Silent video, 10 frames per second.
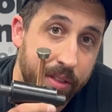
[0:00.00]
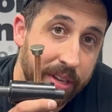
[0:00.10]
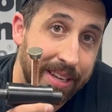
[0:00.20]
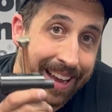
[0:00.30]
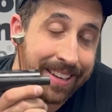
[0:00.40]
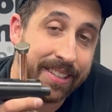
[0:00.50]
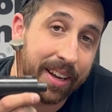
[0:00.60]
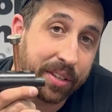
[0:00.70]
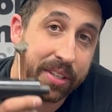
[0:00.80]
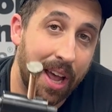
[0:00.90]
this
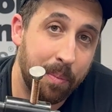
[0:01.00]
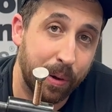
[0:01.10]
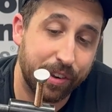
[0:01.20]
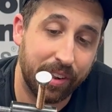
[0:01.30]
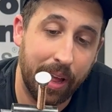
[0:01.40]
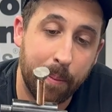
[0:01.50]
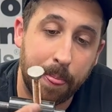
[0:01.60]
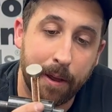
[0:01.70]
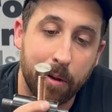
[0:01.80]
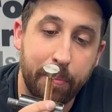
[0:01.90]
XL side push clamp,
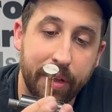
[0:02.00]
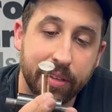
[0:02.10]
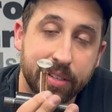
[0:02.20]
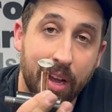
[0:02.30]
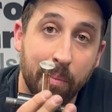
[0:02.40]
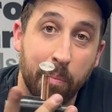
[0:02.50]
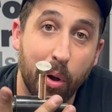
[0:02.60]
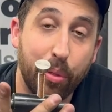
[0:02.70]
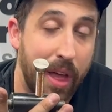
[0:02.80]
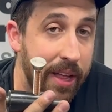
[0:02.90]
there are pins on
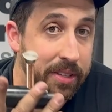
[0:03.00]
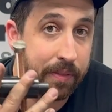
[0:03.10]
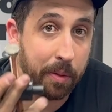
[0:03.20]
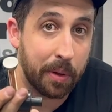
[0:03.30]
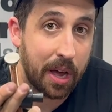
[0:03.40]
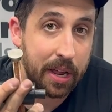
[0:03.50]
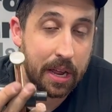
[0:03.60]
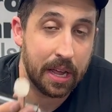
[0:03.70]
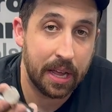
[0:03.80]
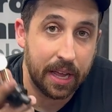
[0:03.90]
both ends of the body,
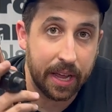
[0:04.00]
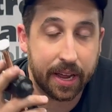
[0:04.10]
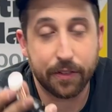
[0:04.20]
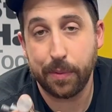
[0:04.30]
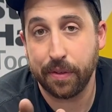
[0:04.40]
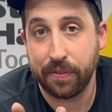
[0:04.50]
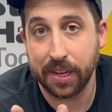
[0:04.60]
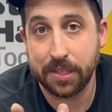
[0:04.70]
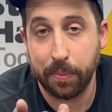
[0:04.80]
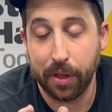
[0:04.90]
it gives me the
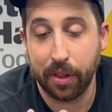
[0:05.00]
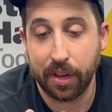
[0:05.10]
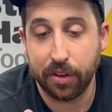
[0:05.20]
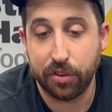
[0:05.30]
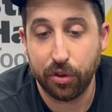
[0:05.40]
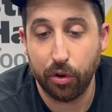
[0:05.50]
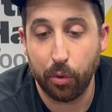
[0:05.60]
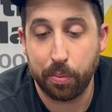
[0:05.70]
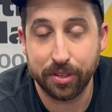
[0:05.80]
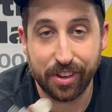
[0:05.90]
flexibility to
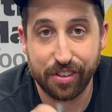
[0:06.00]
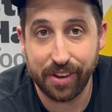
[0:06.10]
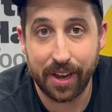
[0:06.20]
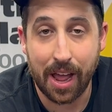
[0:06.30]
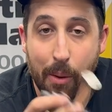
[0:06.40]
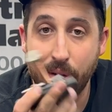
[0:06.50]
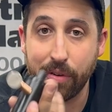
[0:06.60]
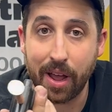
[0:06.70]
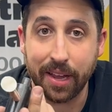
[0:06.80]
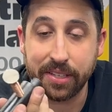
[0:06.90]
position it
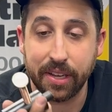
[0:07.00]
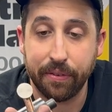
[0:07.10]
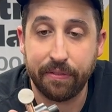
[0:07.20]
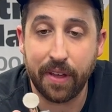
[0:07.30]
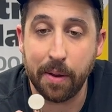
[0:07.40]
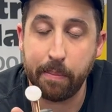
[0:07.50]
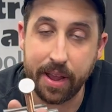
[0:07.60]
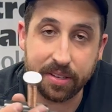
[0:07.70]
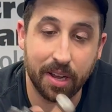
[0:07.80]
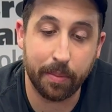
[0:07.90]
however I see fit
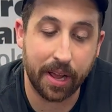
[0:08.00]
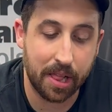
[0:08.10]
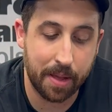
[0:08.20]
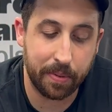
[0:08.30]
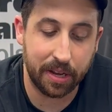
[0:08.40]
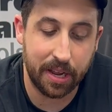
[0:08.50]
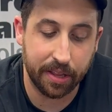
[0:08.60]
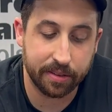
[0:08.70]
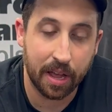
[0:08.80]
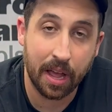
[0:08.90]
based on my clamping needs.